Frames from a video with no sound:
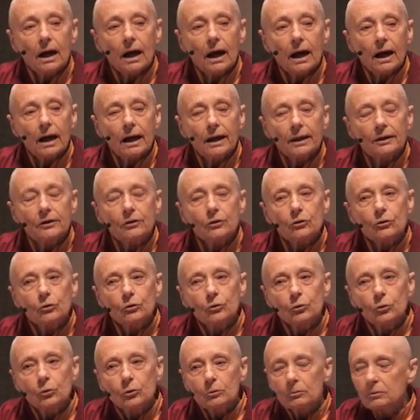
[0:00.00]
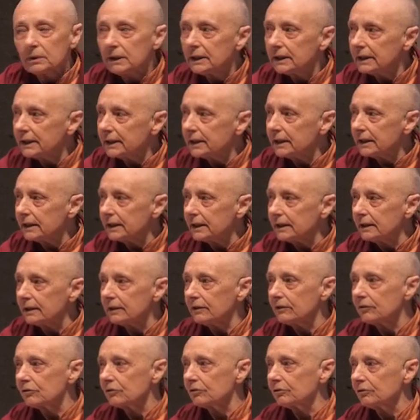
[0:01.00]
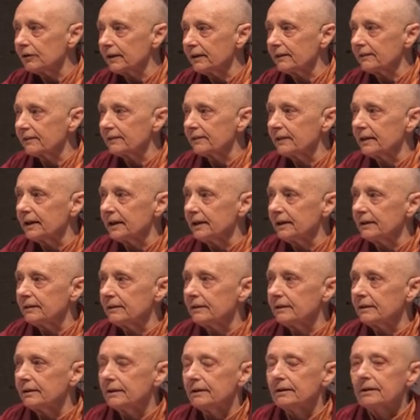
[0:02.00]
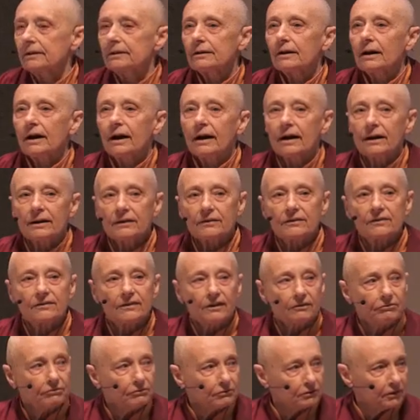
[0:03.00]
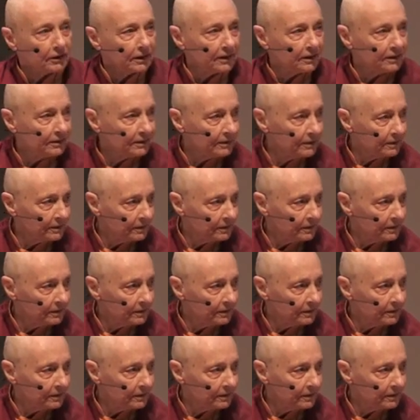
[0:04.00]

And normally it is translated as suffering.